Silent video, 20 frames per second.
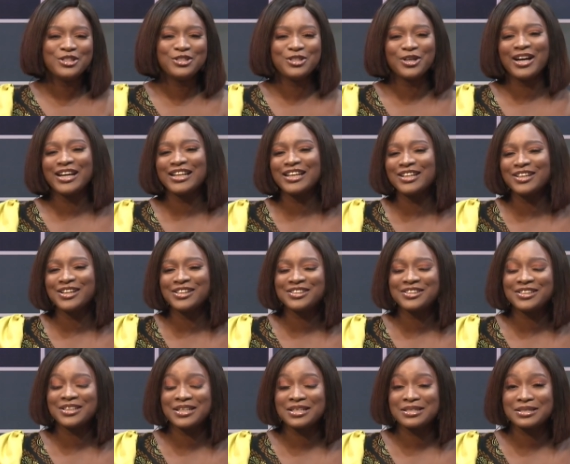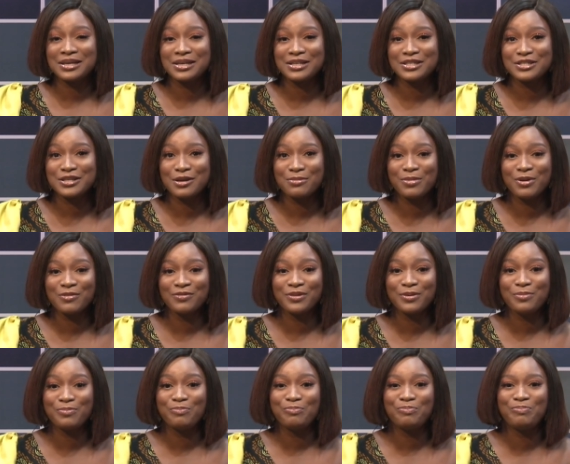Joining us to discuss some of
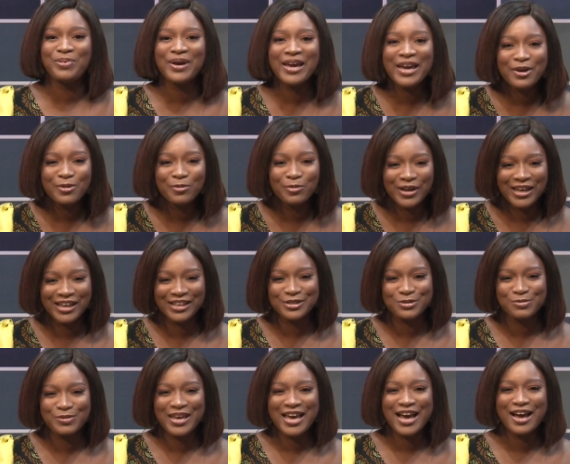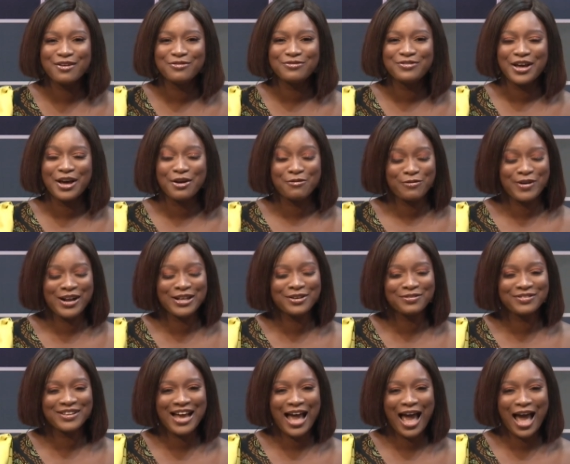the big wins, we have a friend
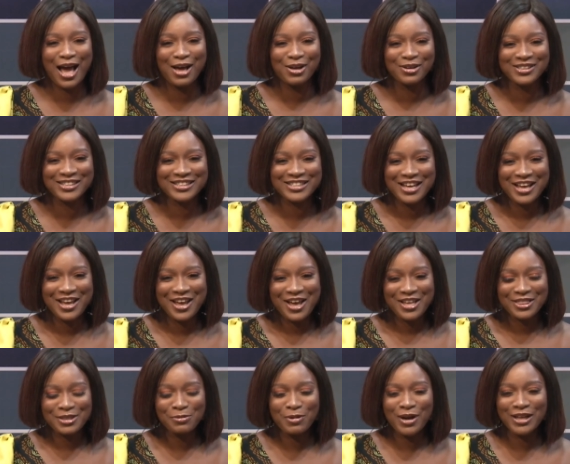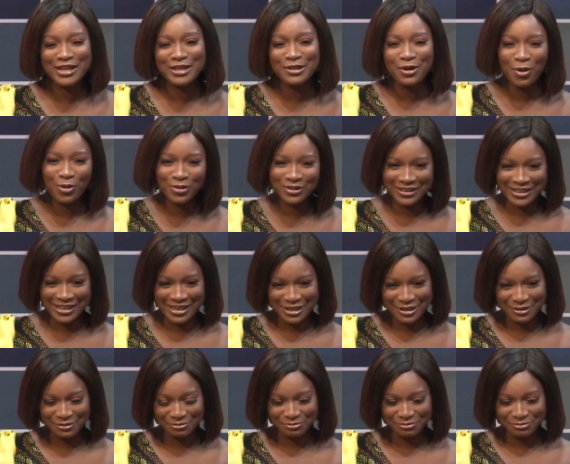of the house, the one and only